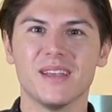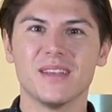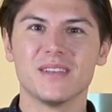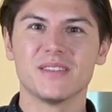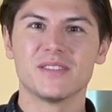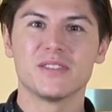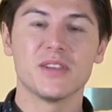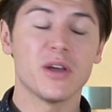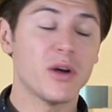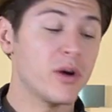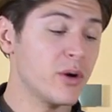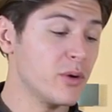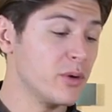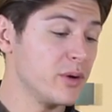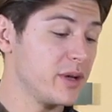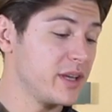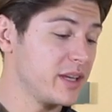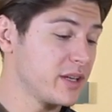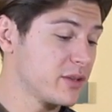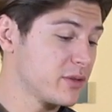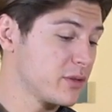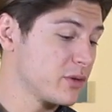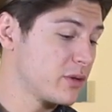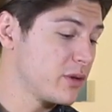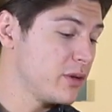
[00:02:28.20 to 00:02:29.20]
So, in
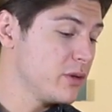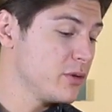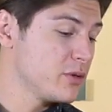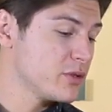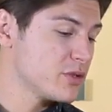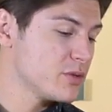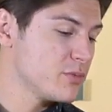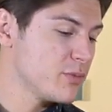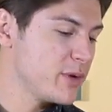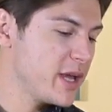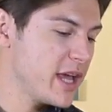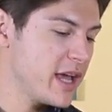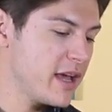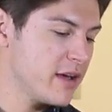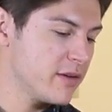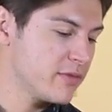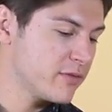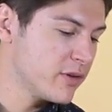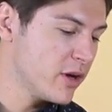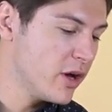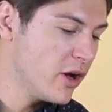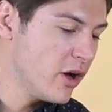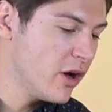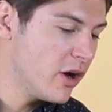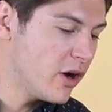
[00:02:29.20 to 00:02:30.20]
conclusion, we have
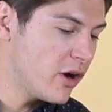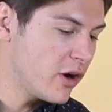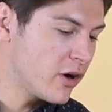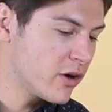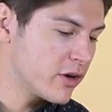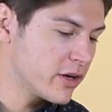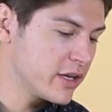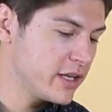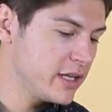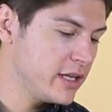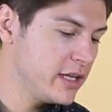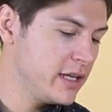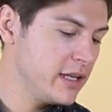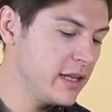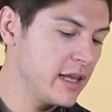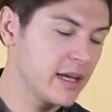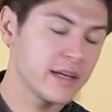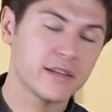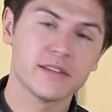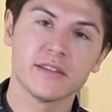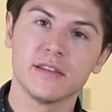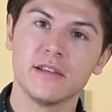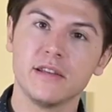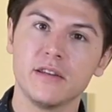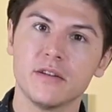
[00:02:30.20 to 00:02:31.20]
our
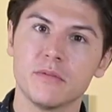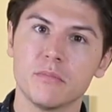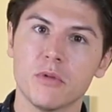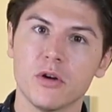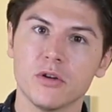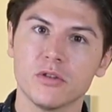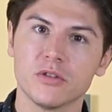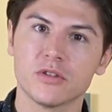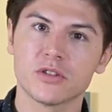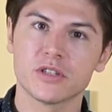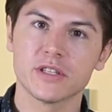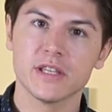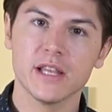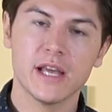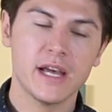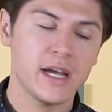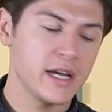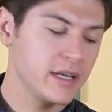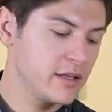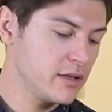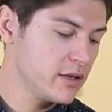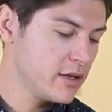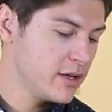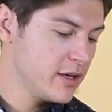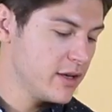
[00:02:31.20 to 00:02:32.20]
ELAX linear motor
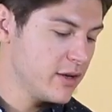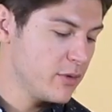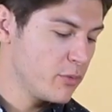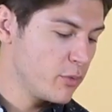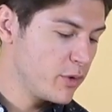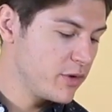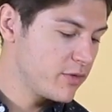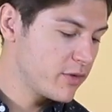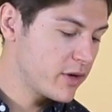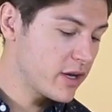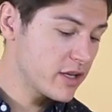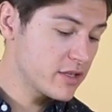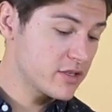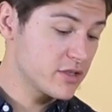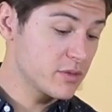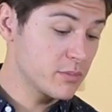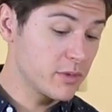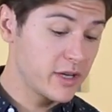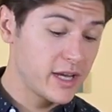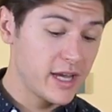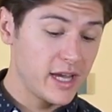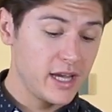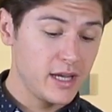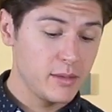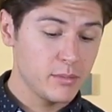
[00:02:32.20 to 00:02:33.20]
slide, We've got some
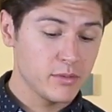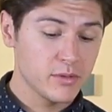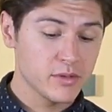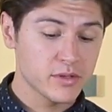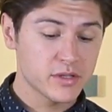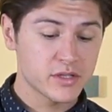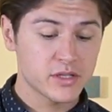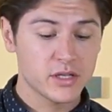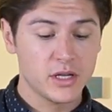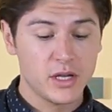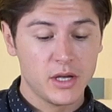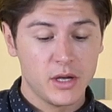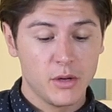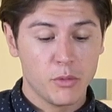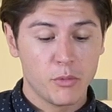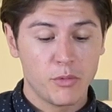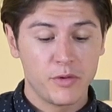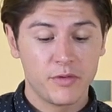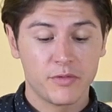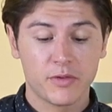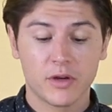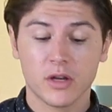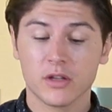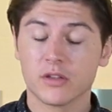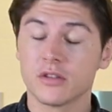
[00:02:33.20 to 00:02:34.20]
cables,
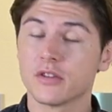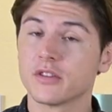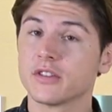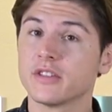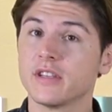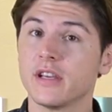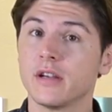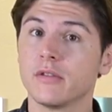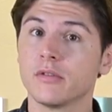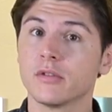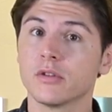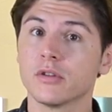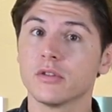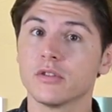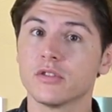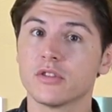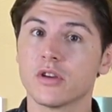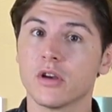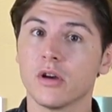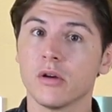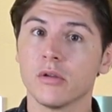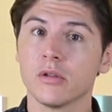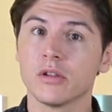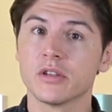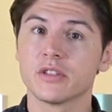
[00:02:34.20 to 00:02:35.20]
we've got our servo
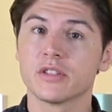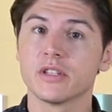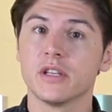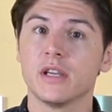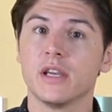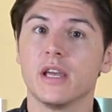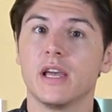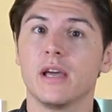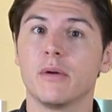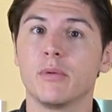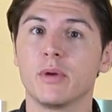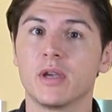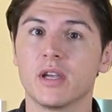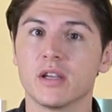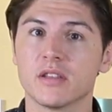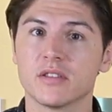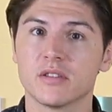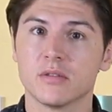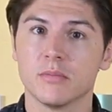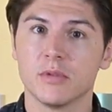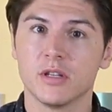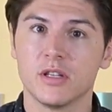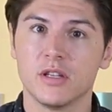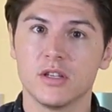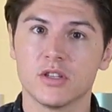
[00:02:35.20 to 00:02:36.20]
controllers, and we got
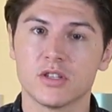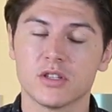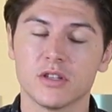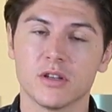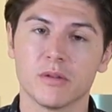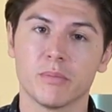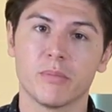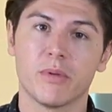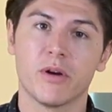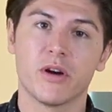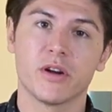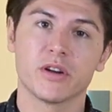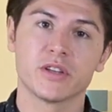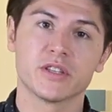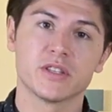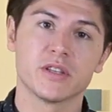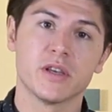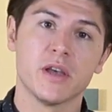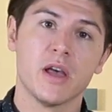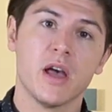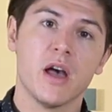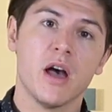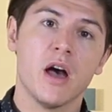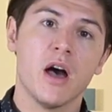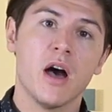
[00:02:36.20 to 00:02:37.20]
some additional parts.
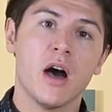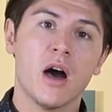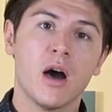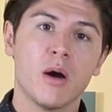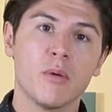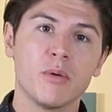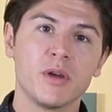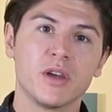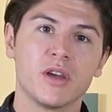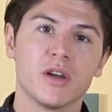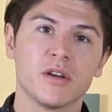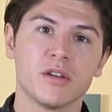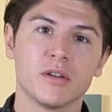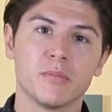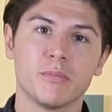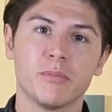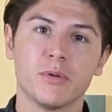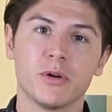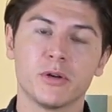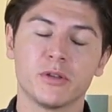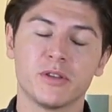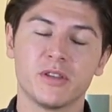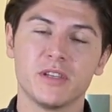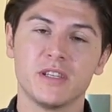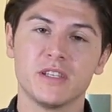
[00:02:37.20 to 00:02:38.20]
How we're gonna
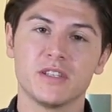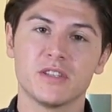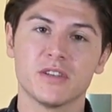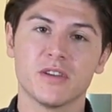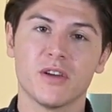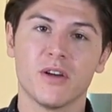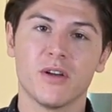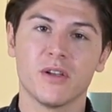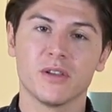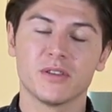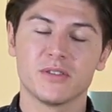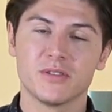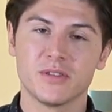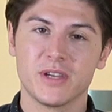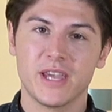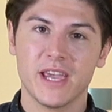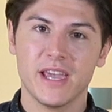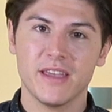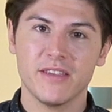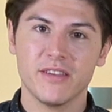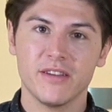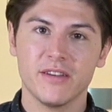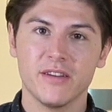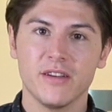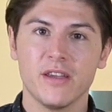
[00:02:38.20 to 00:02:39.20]
put this all
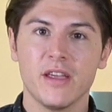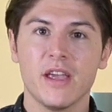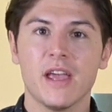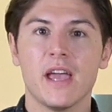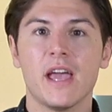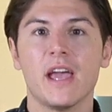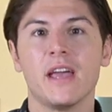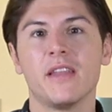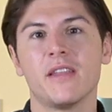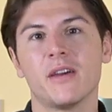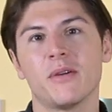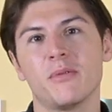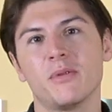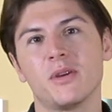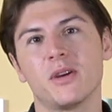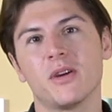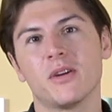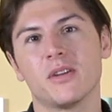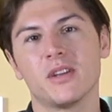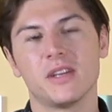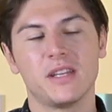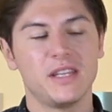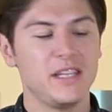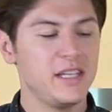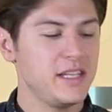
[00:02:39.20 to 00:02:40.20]
together and how we're
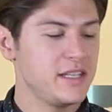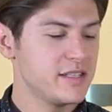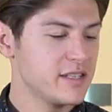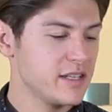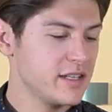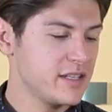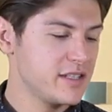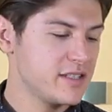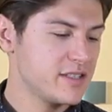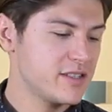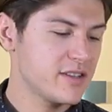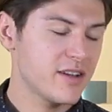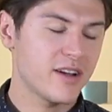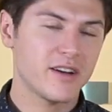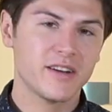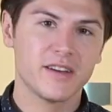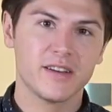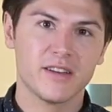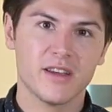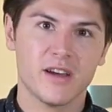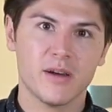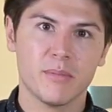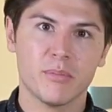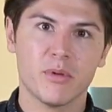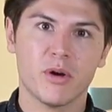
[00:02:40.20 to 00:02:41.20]
gonna easily start
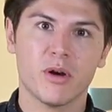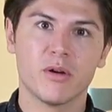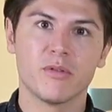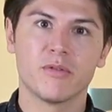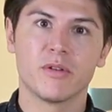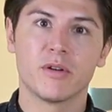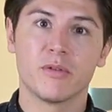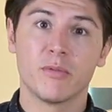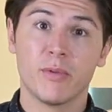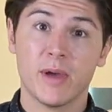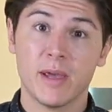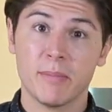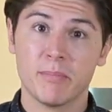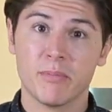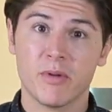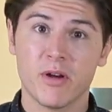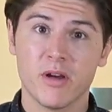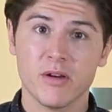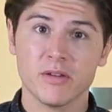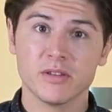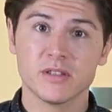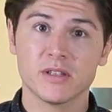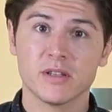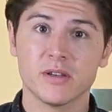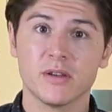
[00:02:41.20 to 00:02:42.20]
it up over a web
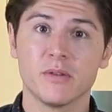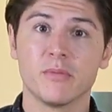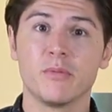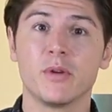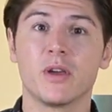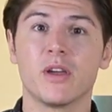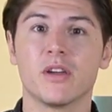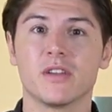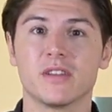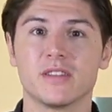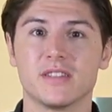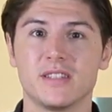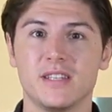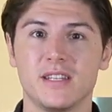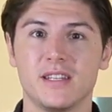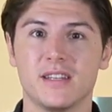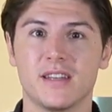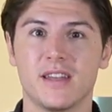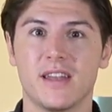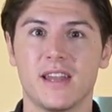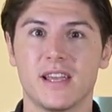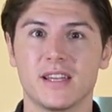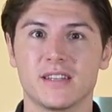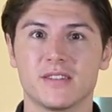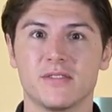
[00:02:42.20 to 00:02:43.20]
browser, we're gonna see in the
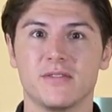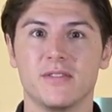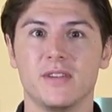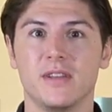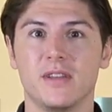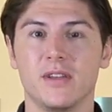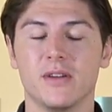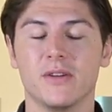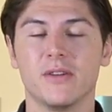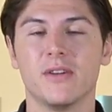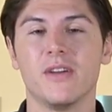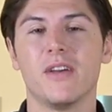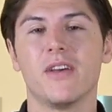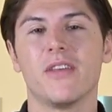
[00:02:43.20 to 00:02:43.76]
next video.